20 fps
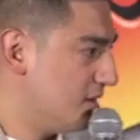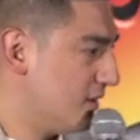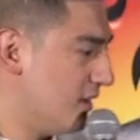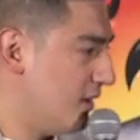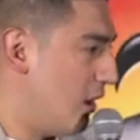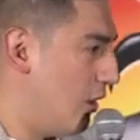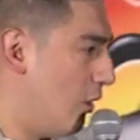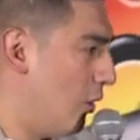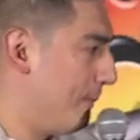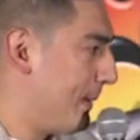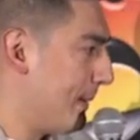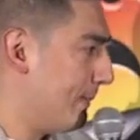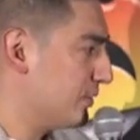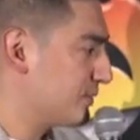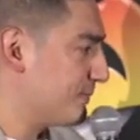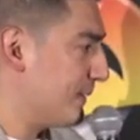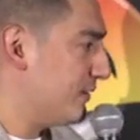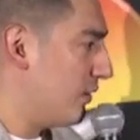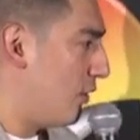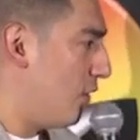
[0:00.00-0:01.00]
Old people
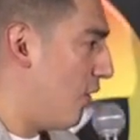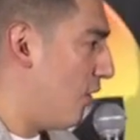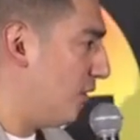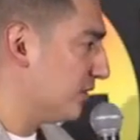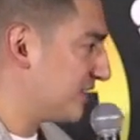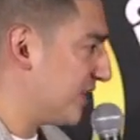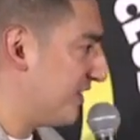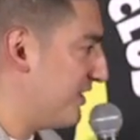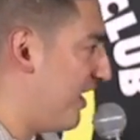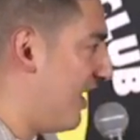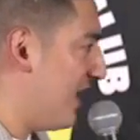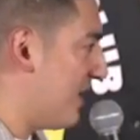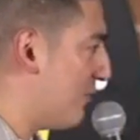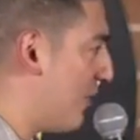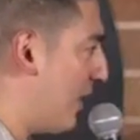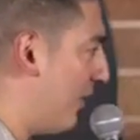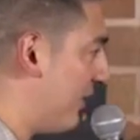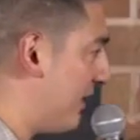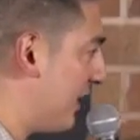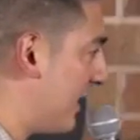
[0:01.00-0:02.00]
spend all tonight
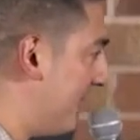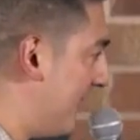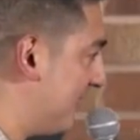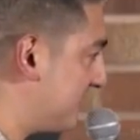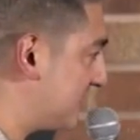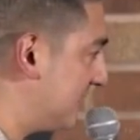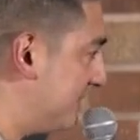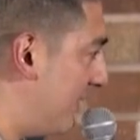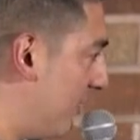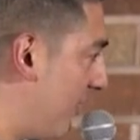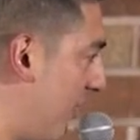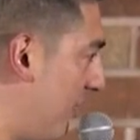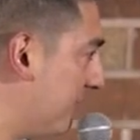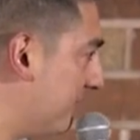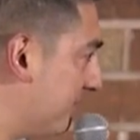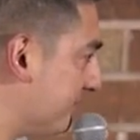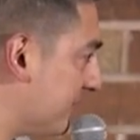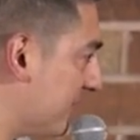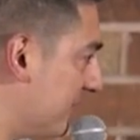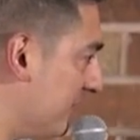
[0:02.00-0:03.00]
worrying about tomorrow.
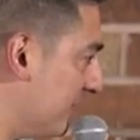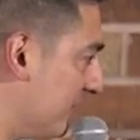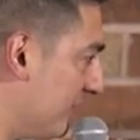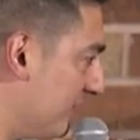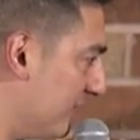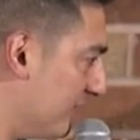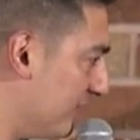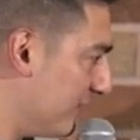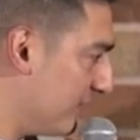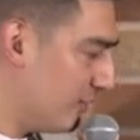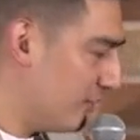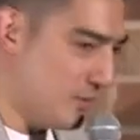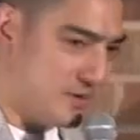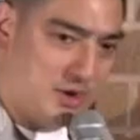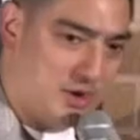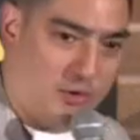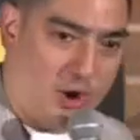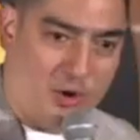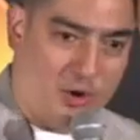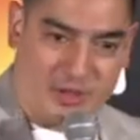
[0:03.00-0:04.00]
When
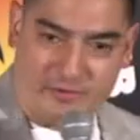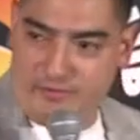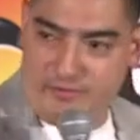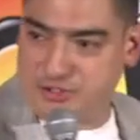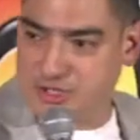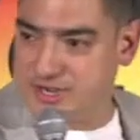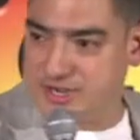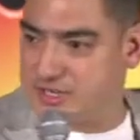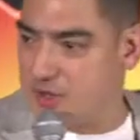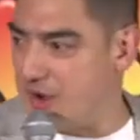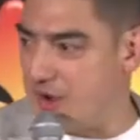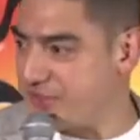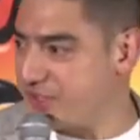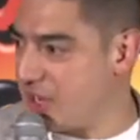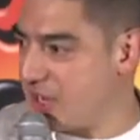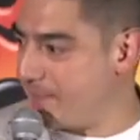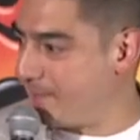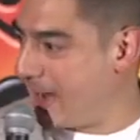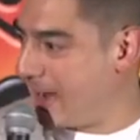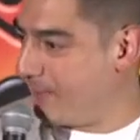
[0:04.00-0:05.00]
you're old, have you ever tried to go out with the
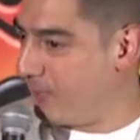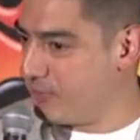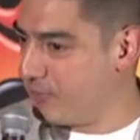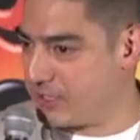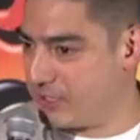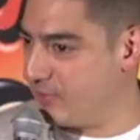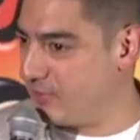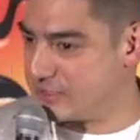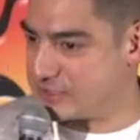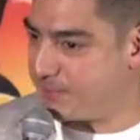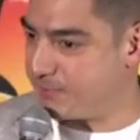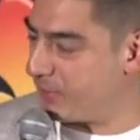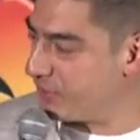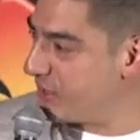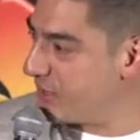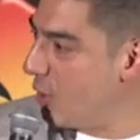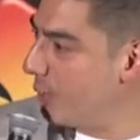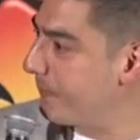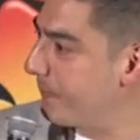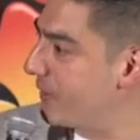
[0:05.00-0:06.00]
young people? You can always spot the
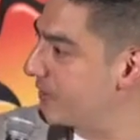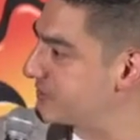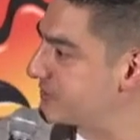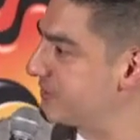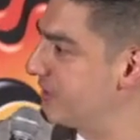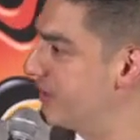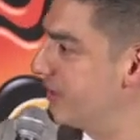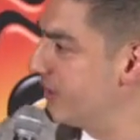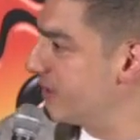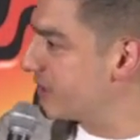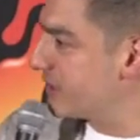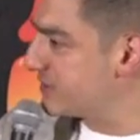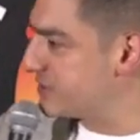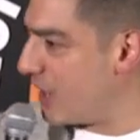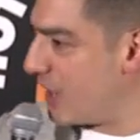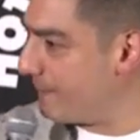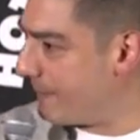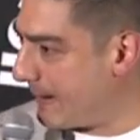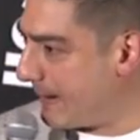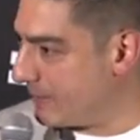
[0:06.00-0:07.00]
old person. Because
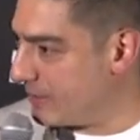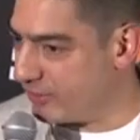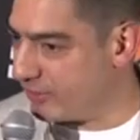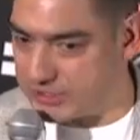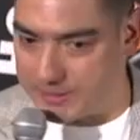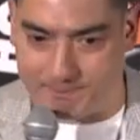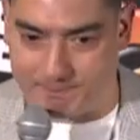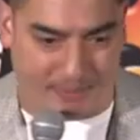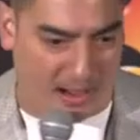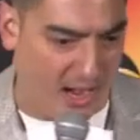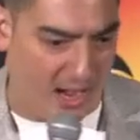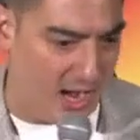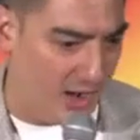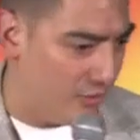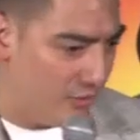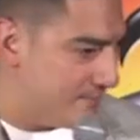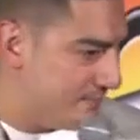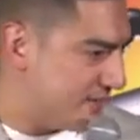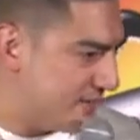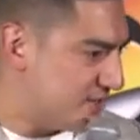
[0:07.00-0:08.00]
young people are at the bar
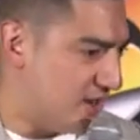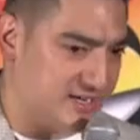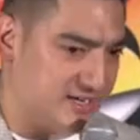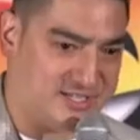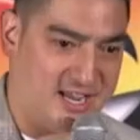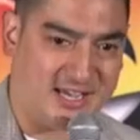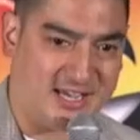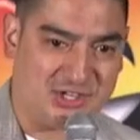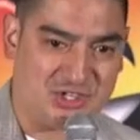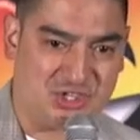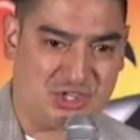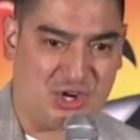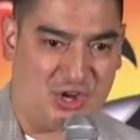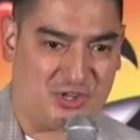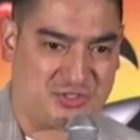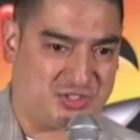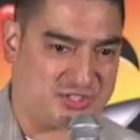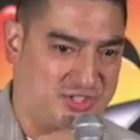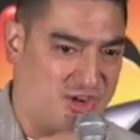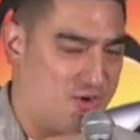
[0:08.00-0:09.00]
at midnight taking shots,
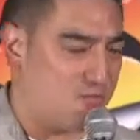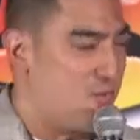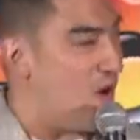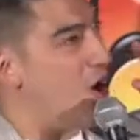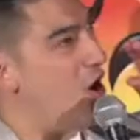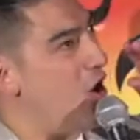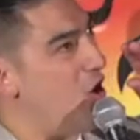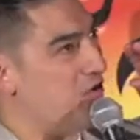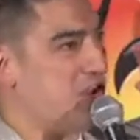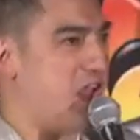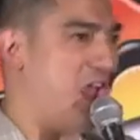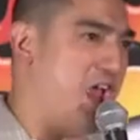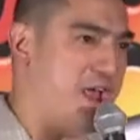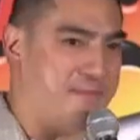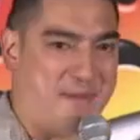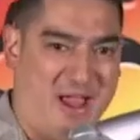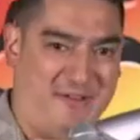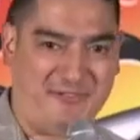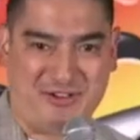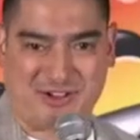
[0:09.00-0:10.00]
just going, whoa, yeah, I'm
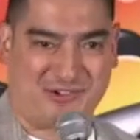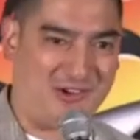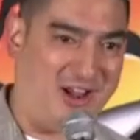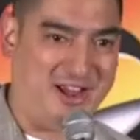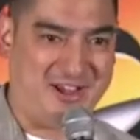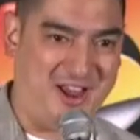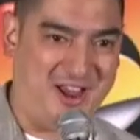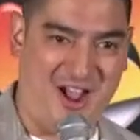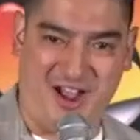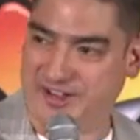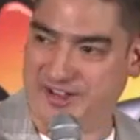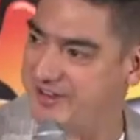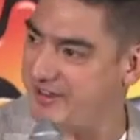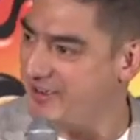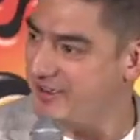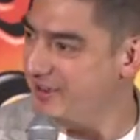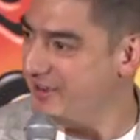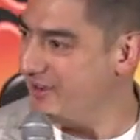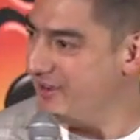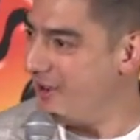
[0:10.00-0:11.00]
having a great night.
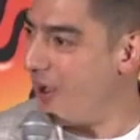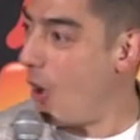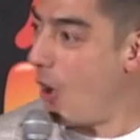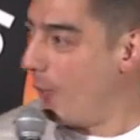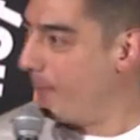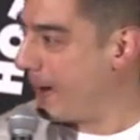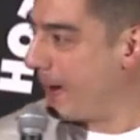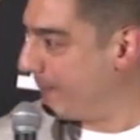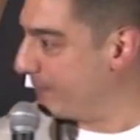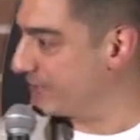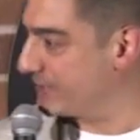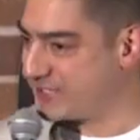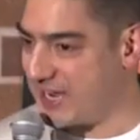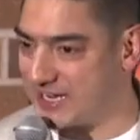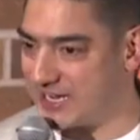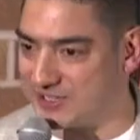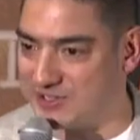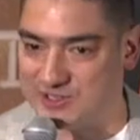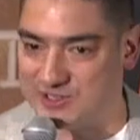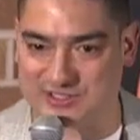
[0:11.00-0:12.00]
Old people are
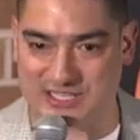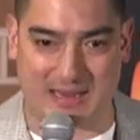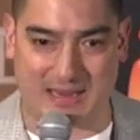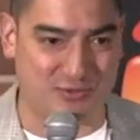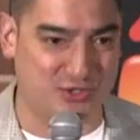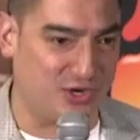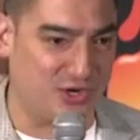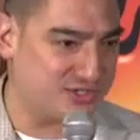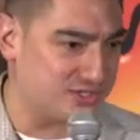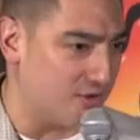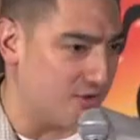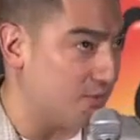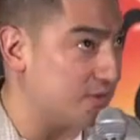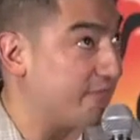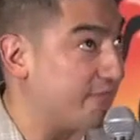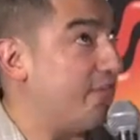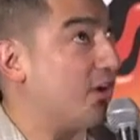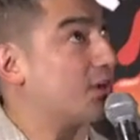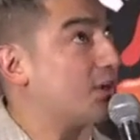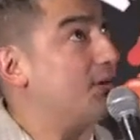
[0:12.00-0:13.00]
taking those same shots going, what the
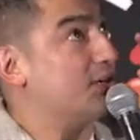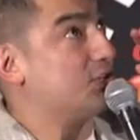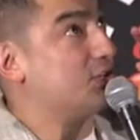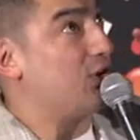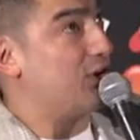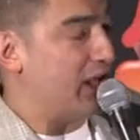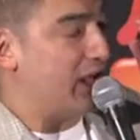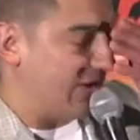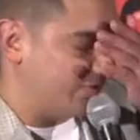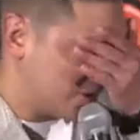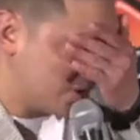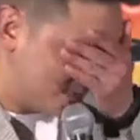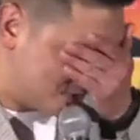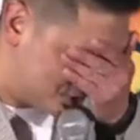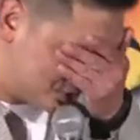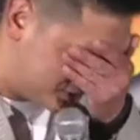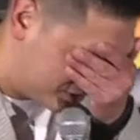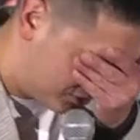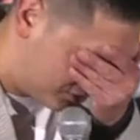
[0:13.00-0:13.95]
fuck am I doing? I have so much shit to do